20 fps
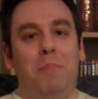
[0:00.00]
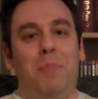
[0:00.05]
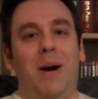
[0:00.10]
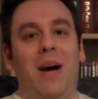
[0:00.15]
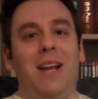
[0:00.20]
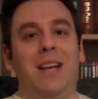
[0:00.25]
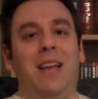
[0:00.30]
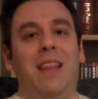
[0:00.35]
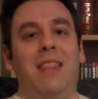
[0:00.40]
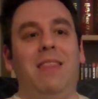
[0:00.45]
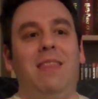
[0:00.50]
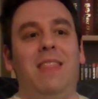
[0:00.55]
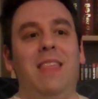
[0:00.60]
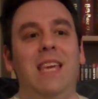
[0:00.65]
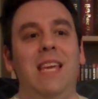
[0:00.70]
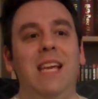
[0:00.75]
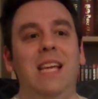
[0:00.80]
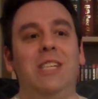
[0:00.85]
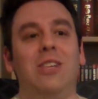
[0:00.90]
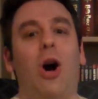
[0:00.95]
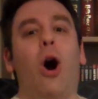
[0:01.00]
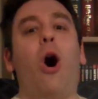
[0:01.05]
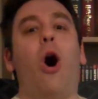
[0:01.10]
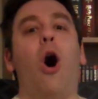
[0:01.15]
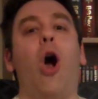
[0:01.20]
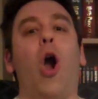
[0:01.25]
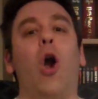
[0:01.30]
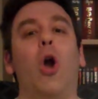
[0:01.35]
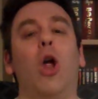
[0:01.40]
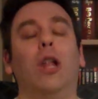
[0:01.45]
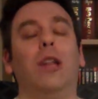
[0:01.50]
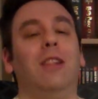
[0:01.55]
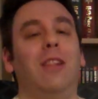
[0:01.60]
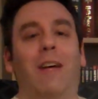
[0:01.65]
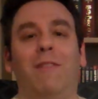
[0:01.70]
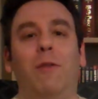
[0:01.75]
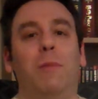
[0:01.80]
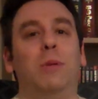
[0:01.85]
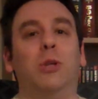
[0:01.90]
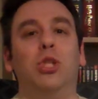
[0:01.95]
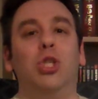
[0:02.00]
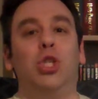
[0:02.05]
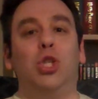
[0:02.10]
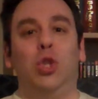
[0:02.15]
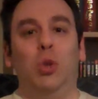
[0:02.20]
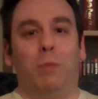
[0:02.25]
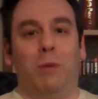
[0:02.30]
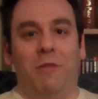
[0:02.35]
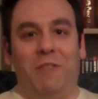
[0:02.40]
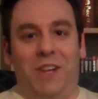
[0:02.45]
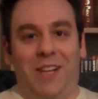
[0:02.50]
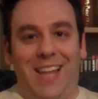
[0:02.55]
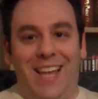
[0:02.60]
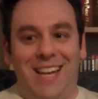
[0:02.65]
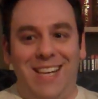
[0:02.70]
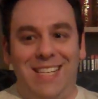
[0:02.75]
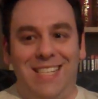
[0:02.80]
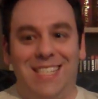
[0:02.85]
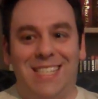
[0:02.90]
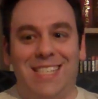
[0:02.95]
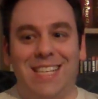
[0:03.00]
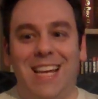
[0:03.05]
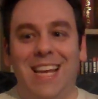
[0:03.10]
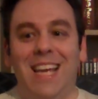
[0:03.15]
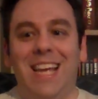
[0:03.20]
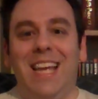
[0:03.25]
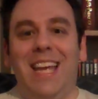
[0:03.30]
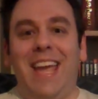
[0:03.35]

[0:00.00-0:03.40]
but these are lovable supervillains.